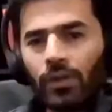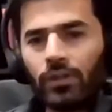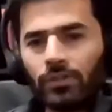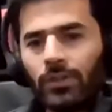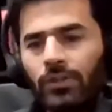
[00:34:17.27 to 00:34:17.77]

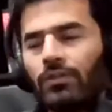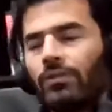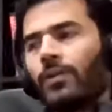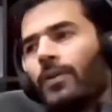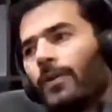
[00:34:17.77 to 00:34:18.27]
it's really
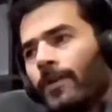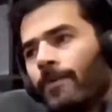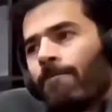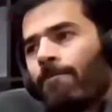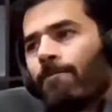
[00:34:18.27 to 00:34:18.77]
expensive.
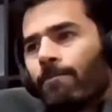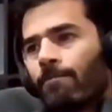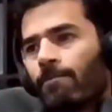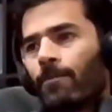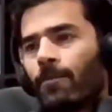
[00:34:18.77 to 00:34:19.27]

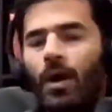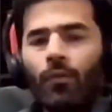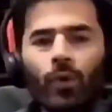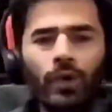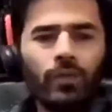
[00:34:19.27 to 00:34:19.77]

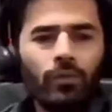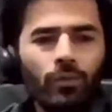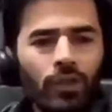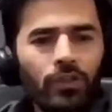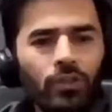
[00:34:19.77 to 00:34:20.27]
What
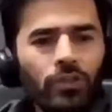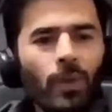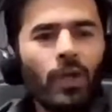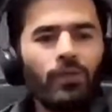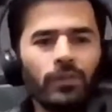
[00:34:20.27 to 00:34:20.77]
did you
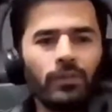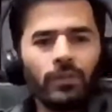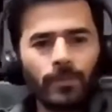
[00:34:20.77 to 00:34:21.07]
respond with?